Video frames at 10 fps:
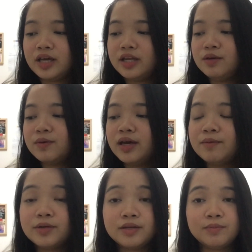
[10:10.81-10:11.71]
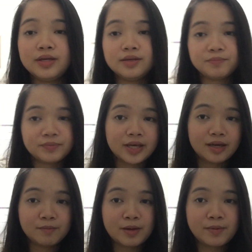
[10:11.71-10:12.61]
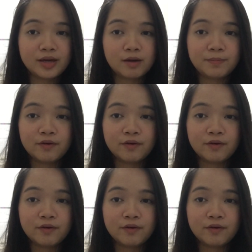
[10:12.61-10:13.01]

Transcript: Anyway, I'm gonna be taking my makeup